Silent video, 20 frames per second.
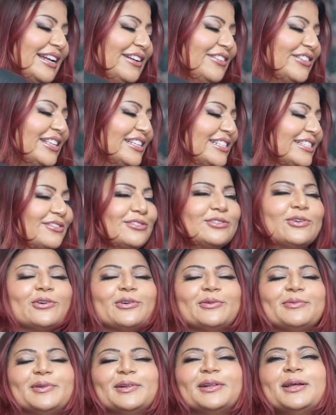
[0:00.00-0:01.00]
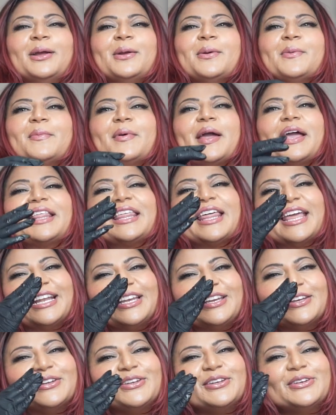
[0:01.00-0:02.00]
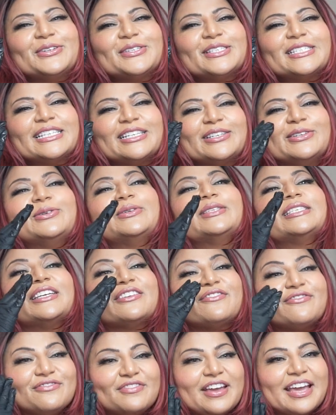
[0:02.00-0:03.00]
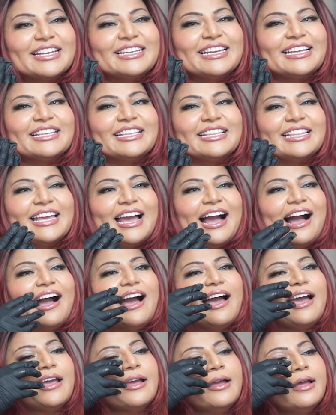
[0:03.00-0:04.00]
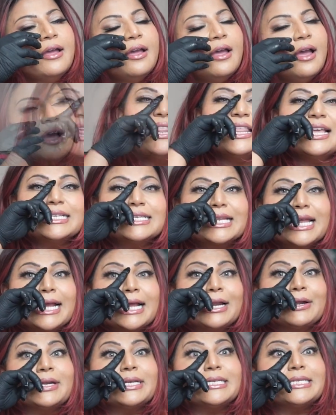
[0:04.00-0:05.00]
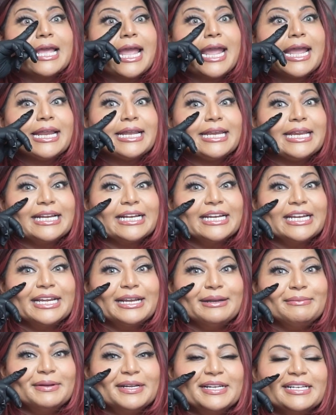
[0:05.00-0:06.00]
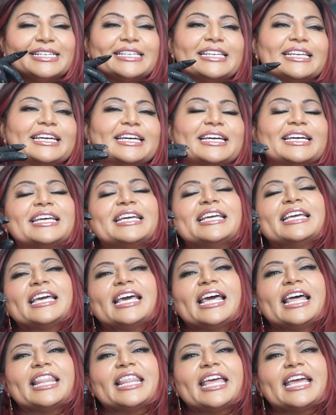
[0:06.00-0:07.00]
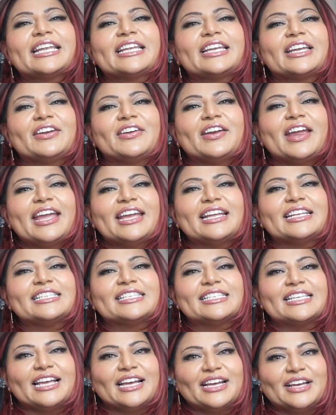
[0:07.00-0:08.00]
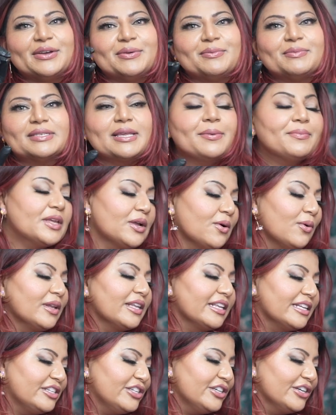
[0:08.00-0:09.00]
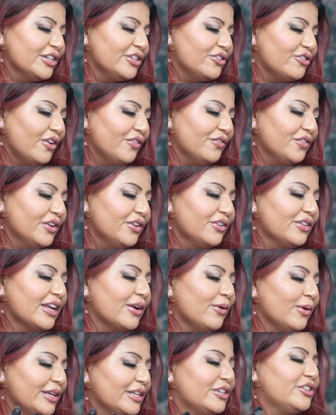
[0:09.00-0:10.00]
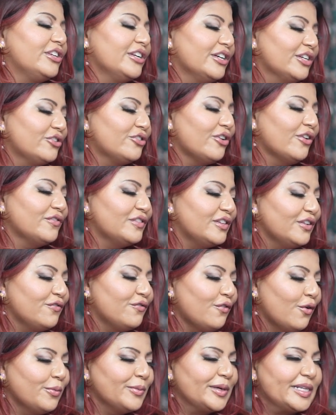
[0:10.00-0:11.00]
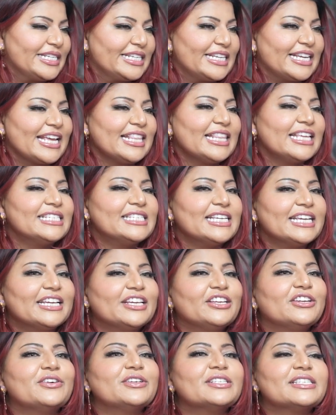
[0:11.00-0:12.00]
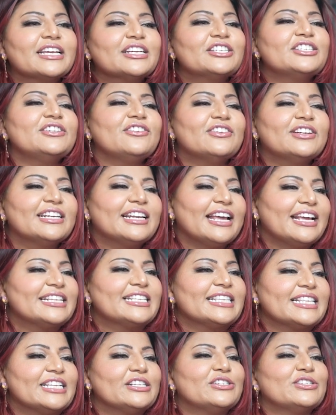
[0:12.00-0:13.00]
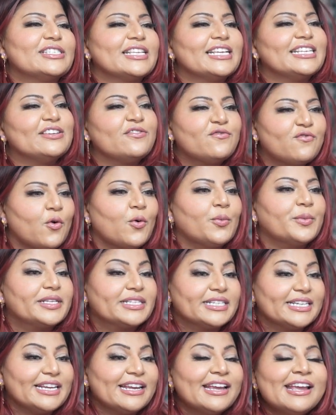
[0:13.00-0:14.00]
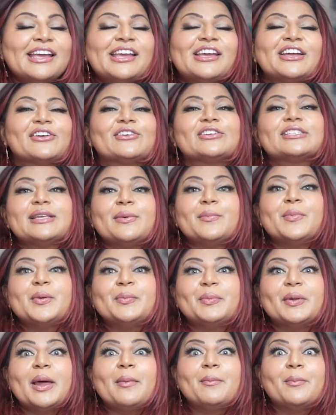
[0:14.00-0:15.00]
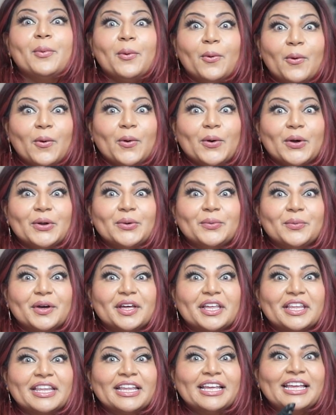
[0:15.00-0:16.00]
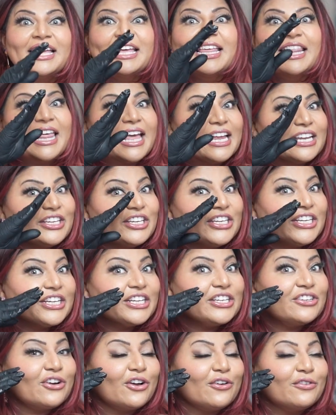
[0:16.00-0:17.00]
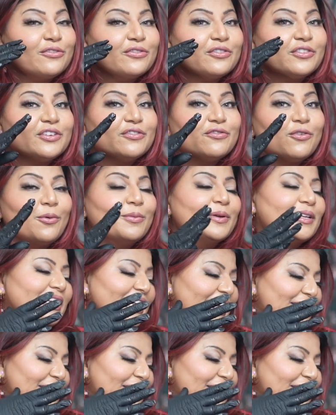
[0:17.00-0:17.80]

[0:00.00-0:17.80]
I know that sounds horrible, but then you losing fat under the eye, and there's like a retaining ligament here that creates something called the tear trough. They call it tear trough deformity, and they say it's actually not a nice thing to say deformity, because some people are born with that tear trough deformity.